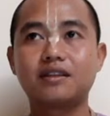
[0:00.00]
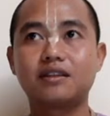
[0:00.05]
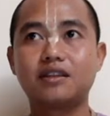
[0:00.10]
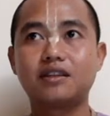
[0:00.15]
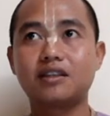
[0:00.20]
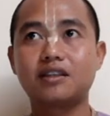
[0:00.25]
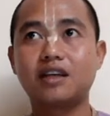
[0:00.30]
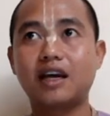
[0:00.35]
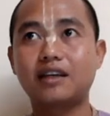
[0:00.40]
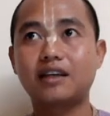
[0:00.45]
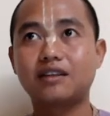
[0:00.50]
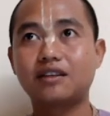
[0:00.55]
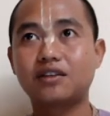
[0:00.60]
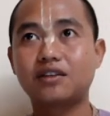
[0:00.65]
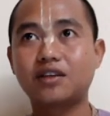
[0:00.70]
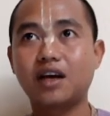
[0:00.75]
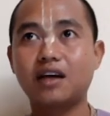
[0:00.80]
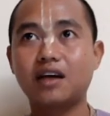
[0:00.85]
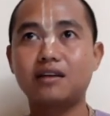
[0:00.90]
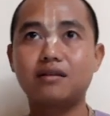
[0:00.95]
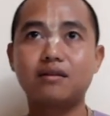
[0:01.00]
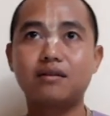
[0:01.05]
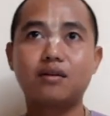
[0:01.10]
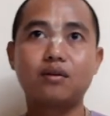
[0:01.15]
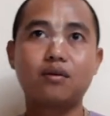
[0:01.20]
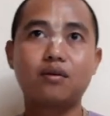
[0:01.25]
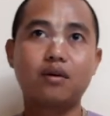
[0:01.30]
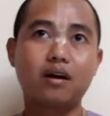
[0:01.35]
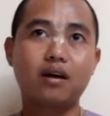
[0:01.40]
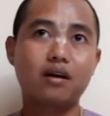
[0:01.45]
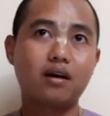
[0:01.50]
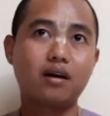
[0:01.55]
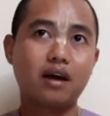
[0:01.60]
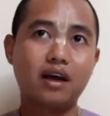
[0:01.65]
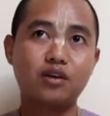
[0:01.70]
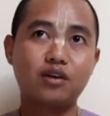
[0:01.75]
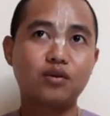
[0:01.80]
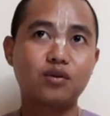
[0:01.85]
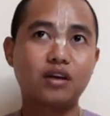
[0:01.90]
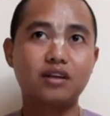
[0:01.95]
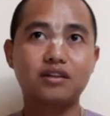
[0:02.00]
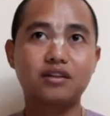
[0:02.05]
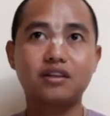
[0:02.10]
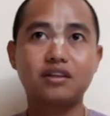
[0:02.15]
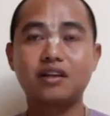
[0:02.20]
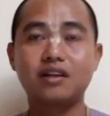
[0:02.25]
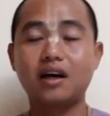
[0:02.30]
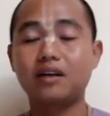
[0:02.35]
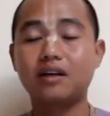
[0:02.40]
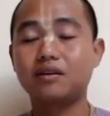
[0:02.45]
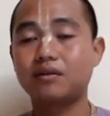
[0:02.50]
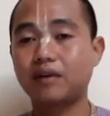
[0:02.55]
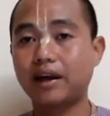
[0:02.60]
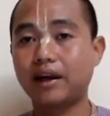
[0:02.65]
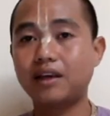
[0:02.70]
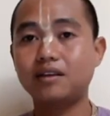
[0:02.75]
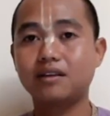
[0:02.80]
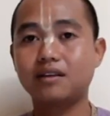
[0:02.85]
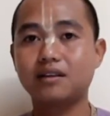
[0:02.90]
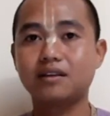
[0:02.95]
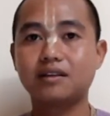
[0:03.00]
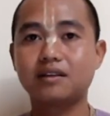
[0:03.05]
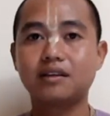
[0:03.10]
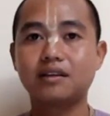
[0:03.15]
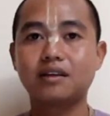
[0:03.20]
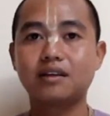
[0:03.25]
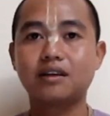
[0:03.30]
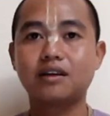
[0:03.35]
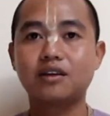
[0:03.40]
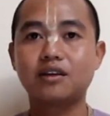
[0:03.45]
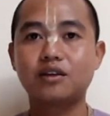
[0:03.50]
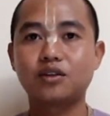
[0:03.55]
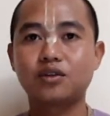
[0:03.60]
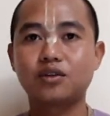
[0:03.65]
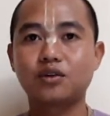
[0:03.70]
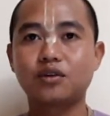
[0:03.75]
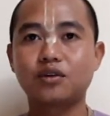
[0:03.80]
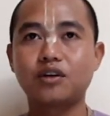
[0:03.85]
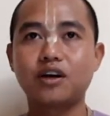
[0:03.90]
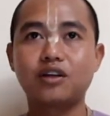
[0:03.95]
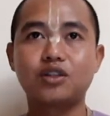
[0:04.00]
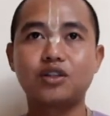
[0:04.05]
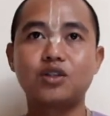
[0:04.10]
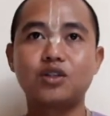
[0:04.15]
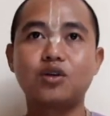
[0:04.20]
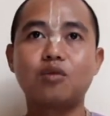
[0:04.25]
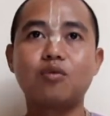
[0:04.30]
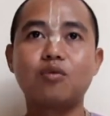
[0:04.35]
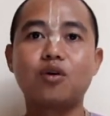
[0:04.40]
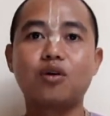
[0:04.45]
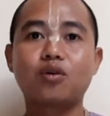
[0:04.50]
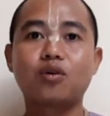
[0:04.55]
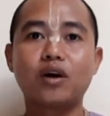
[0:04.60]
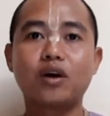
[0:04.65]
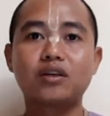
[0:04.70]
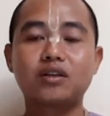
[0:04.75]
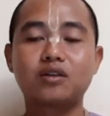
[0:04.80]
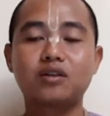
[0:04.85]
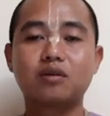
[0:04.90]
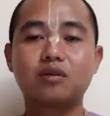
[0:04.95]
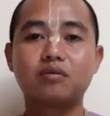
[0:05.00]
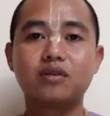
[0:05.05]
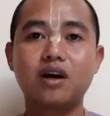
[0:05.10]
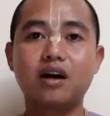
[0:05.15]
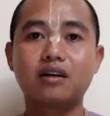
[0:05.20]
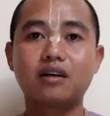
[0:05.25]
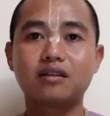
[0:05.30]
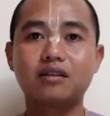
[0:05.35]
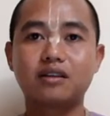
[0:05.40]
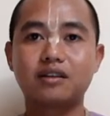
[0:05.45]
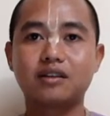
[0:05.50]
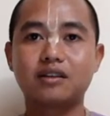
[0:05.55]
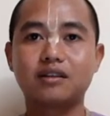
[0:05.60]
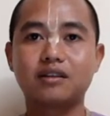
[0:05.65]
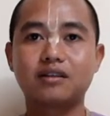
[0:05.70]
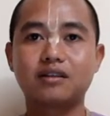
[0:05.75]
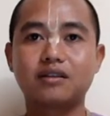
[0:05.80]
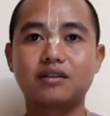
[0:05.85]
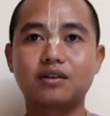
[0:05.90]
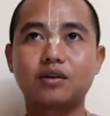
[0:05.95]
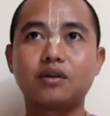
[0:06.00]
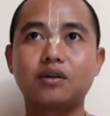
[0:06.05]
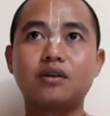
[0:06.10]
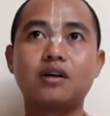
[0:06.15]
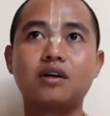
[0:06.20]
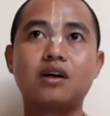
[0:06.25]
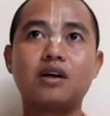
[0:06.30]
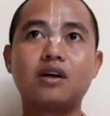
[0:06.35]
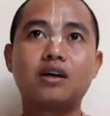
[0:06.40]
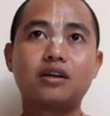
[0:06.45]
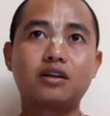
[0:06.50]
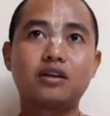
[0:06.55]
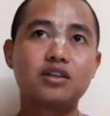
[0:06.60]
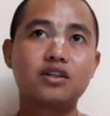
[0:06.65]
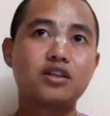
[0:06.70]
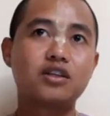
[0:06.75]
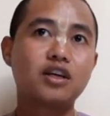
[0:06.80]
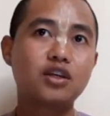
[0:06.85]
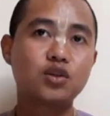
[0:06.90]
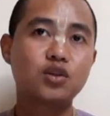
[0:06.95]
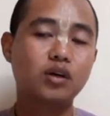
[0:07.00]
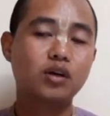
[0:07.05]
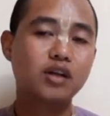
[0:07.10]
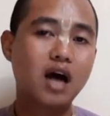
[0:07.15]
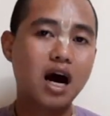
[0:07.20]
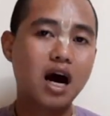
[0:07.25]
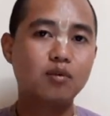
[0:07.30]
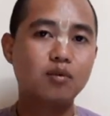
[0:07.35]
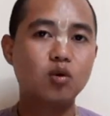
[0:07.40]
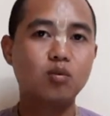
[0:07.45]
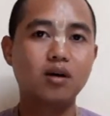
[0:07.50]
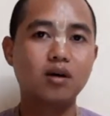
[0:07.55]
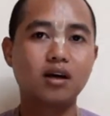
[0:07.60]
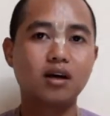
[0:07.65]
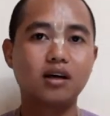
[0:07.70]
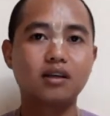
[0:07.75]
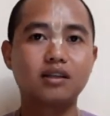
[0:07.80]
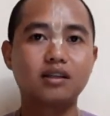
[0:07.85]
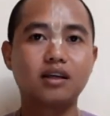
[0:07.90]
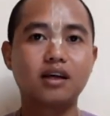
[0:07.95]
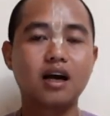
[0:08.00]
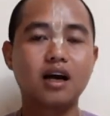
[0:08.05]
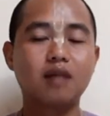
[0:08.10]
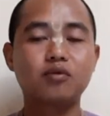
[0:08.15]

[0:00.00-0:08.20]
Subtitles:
Just like the sun, as soon as the sun rises, so there is no more question of darkness. So Krishna Swadhamu Bhagate.